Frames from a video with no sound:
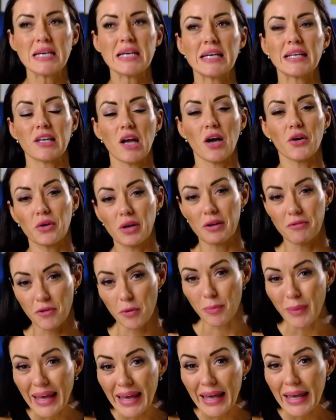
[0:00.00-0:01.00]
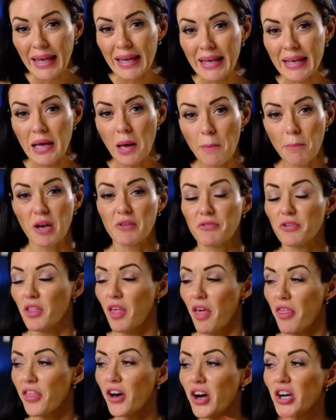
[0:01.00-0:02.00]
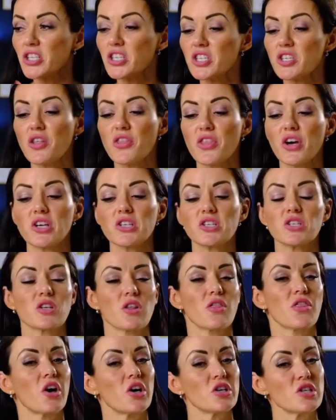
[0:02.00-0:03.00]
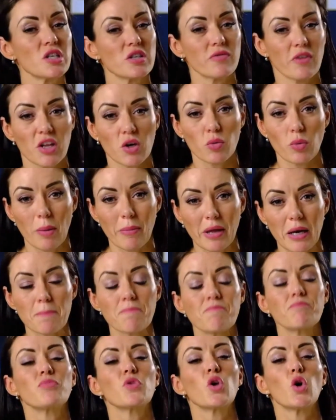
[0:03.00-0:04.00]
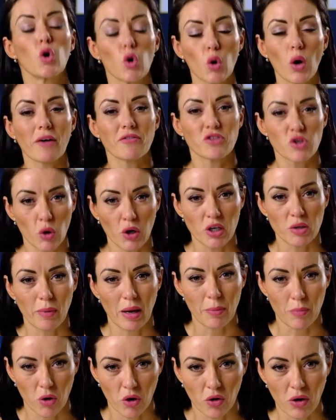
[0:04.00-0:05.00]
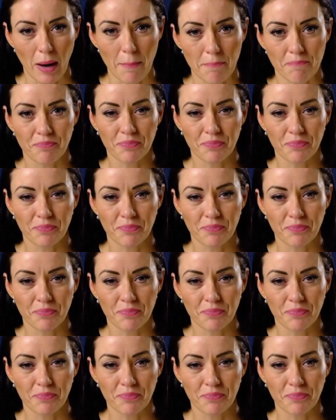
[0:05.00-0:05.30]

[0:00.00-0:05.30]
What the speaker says: not only for me, but for the thousands and thousands and thousands of other women who have joined my program.